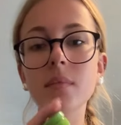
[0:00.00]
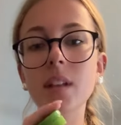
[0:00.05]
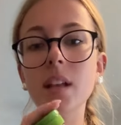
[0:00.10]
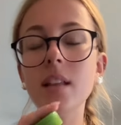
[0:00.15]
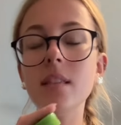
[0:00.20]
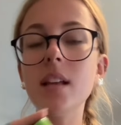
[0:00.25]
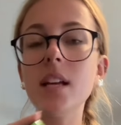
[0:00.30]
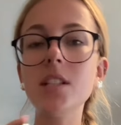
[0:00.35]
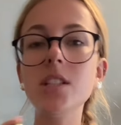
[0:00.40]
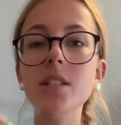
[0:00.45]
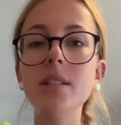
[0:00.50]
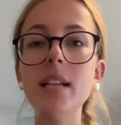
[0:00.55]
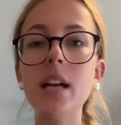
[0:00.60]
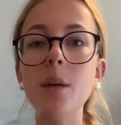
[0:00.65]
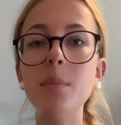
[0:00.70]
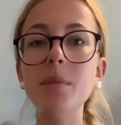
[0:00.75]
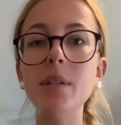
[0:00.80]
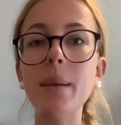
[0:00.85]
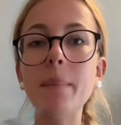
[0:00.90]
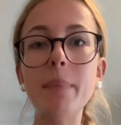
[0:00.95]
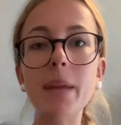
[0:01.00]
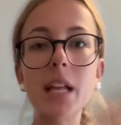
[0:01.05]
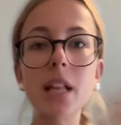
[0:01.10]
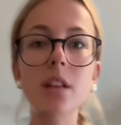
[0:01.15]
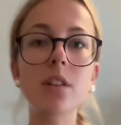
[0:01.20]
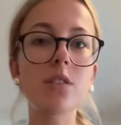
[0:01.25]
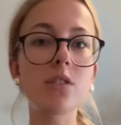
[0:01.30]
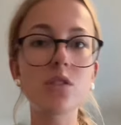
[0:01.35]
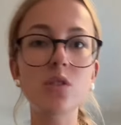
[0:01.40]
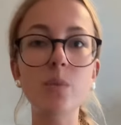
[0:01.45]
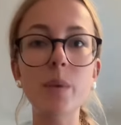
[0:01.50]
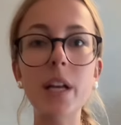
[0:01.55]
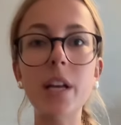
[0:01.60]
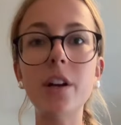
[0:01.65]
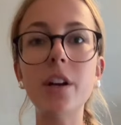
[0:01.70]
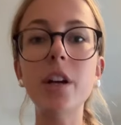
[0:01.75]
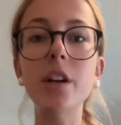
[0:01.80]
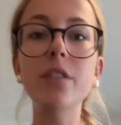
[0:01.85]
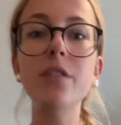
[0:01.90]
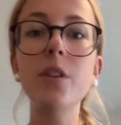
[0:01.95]
That just helps it be a little
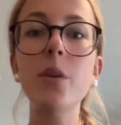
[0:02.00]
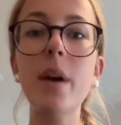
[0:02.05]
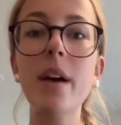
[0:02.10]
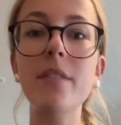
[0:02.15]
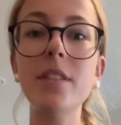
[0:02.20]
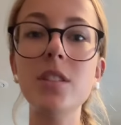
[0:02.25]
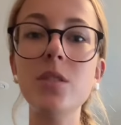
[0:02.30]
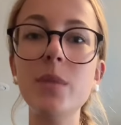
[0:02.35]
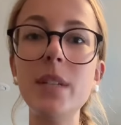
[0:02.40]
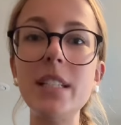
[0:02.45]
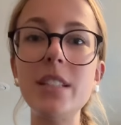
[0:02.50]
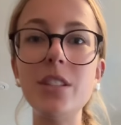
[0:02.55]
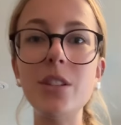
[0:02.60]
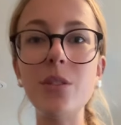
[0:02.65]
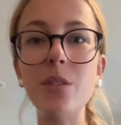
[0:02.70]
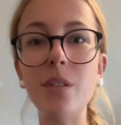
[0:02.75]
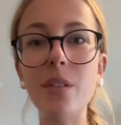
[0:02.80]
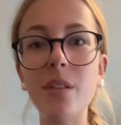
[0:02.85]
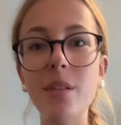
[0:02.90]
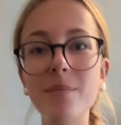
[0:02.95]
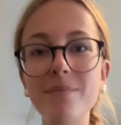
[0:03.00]
sweeter if you have a sweet tooth.